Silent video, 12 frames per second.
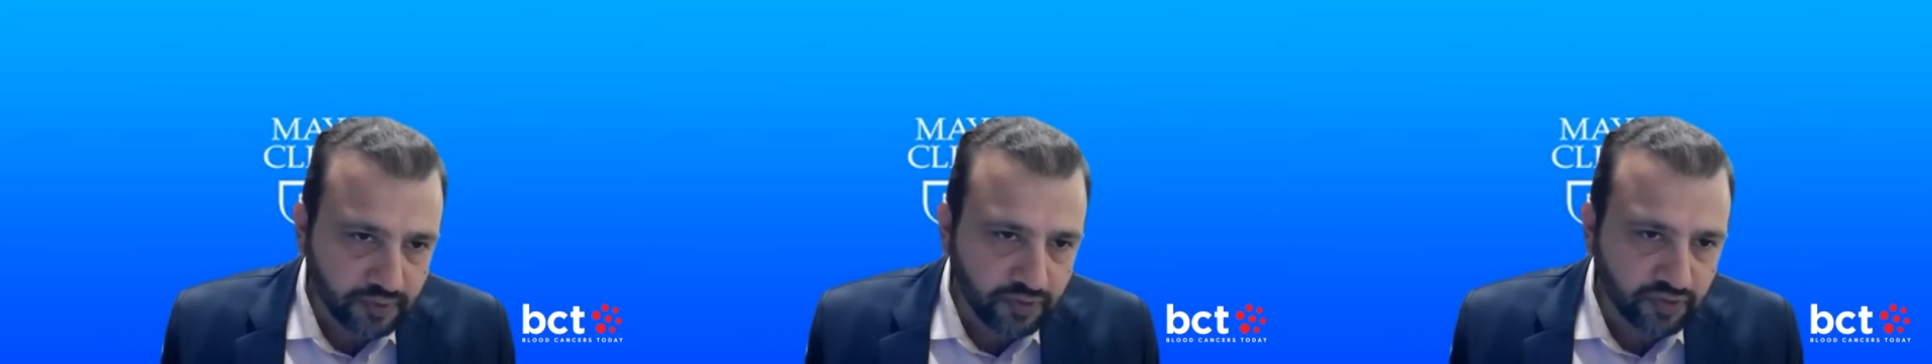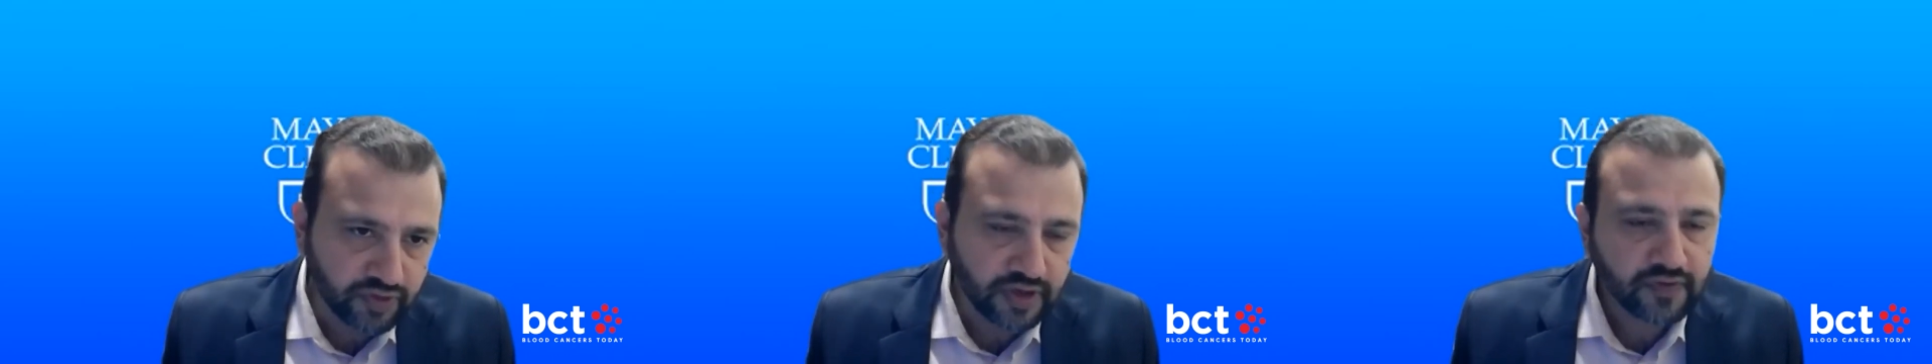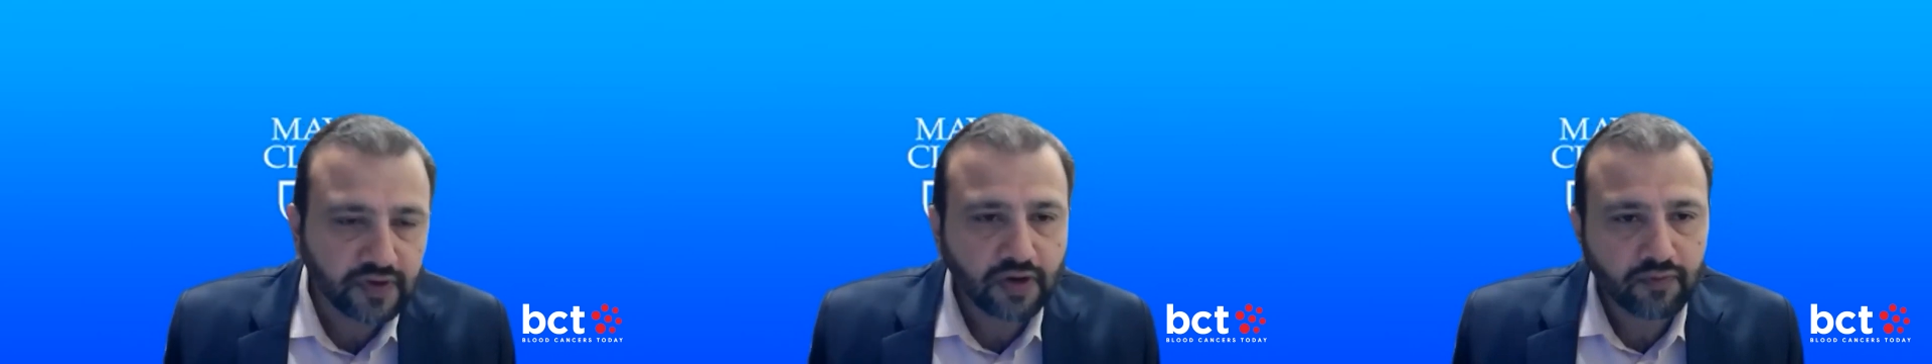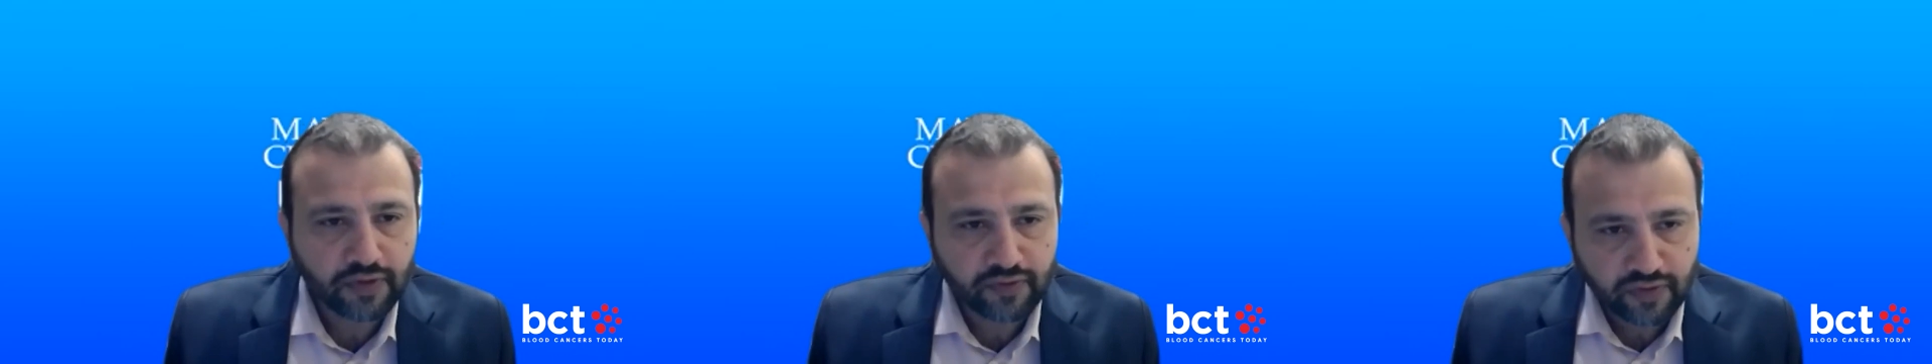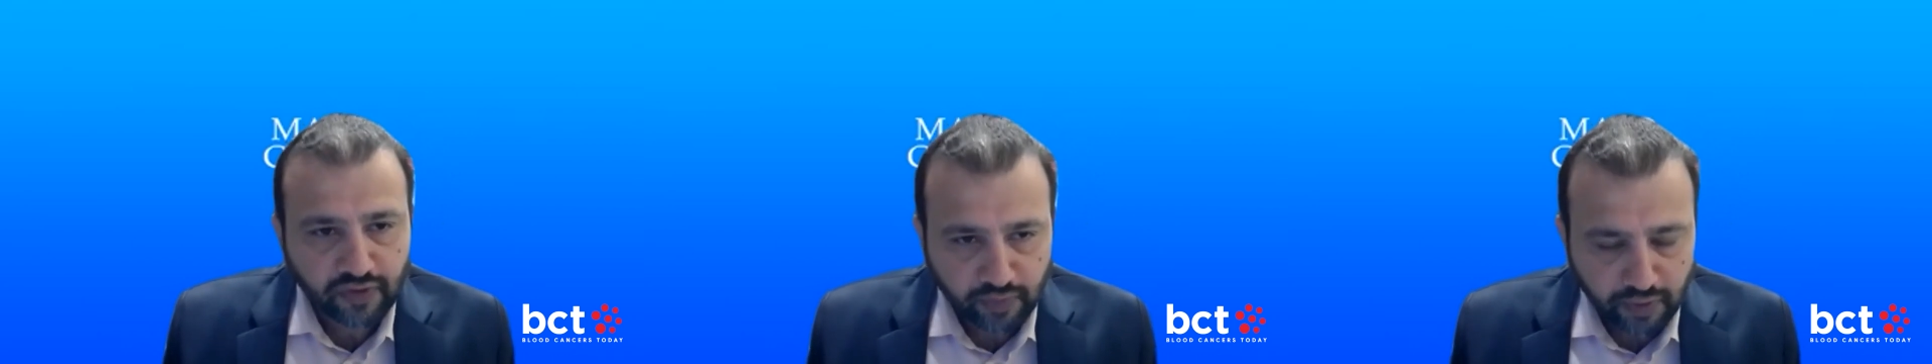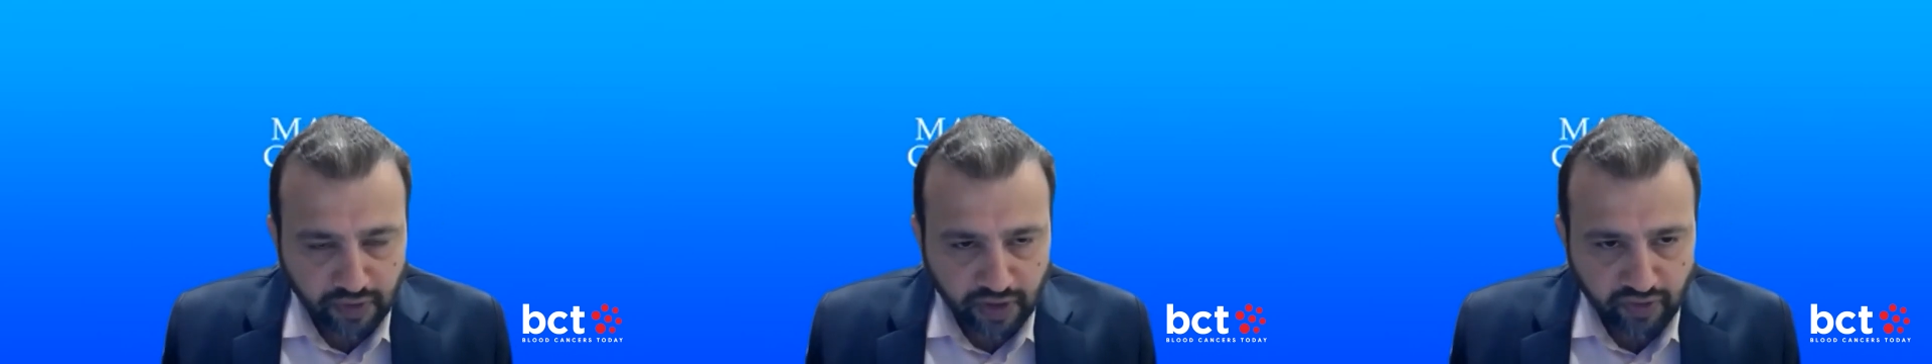which is another adverse risk
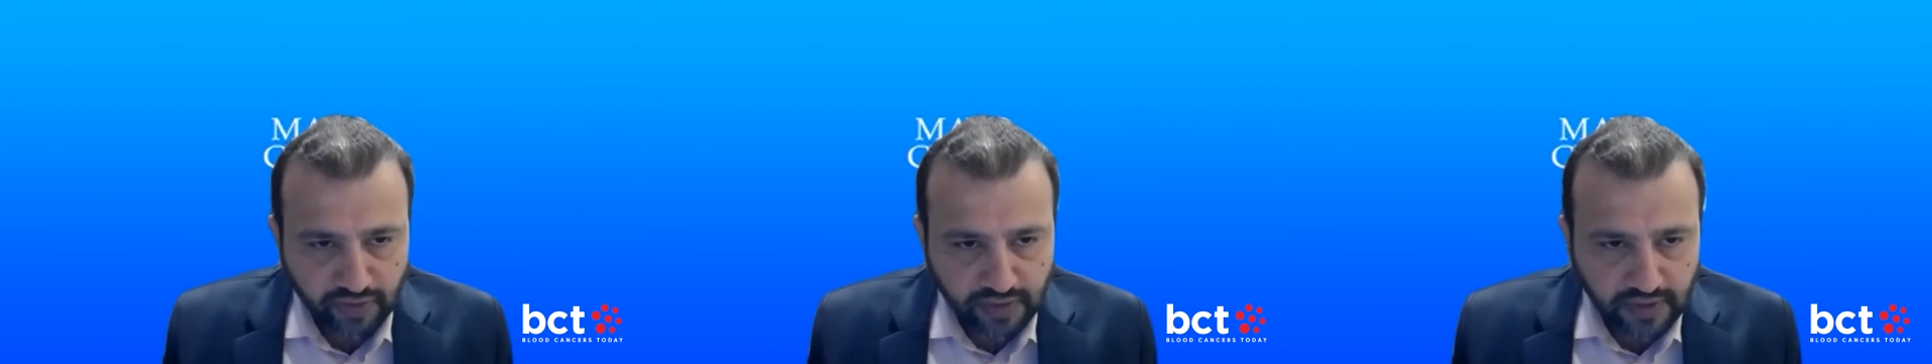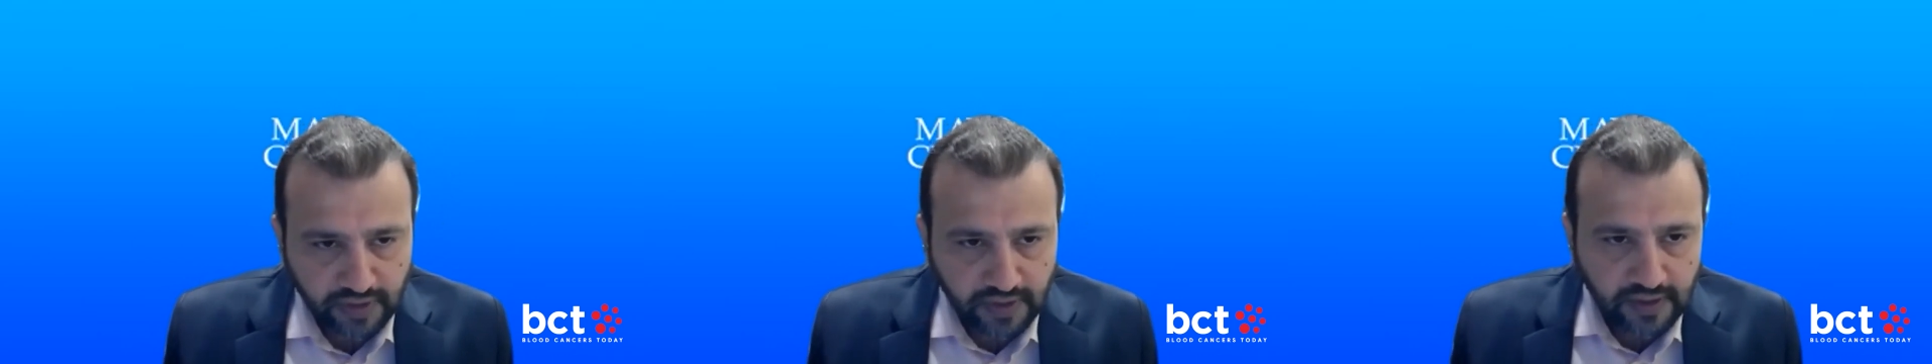mutation.